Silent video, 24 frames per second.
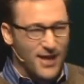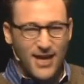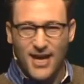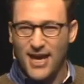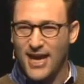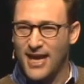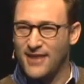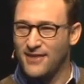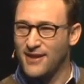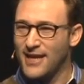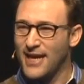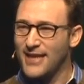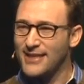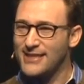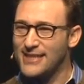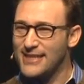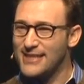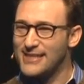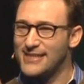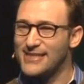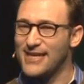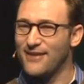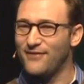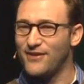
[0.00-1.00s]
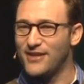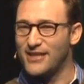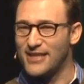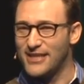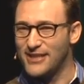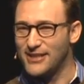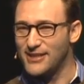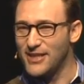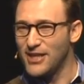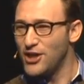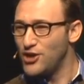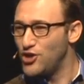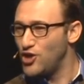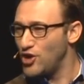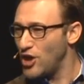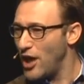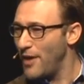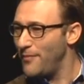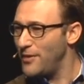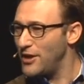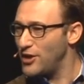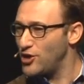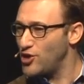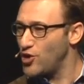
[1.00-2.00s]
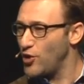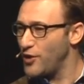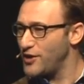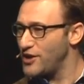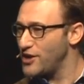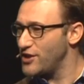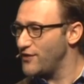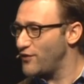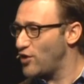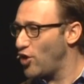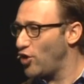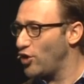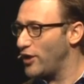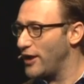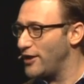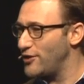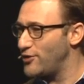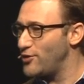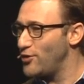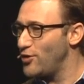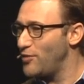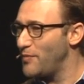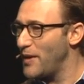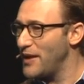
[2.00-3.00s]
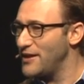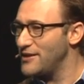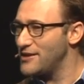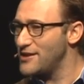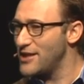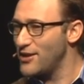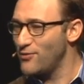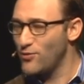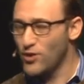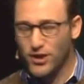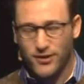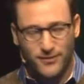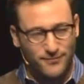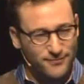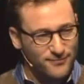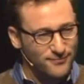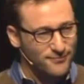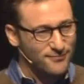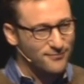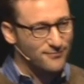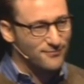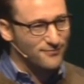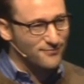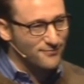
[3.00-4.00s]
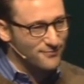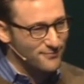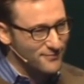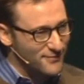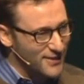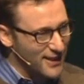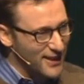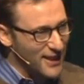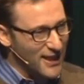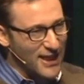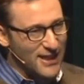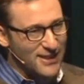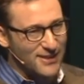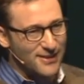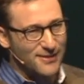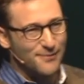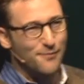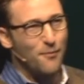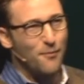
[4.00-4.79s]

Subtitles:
In the 1970s, do you know how many choices of Colgate toothpaste there were? Take a guess.